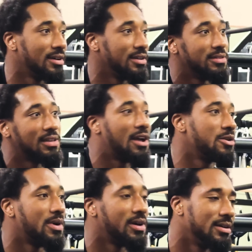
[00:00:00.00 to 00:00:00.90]
Now
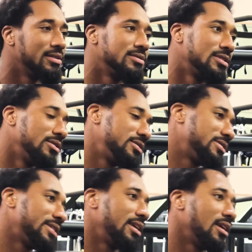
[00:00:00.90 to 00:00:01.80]
you want to. So it's
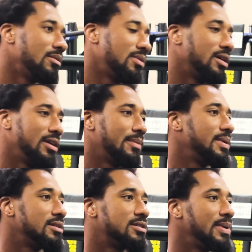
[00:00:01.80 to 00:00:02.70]
just like, yeah, bro. I
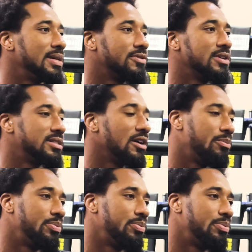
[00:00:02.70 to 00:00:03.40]
mean, it speaks for itself.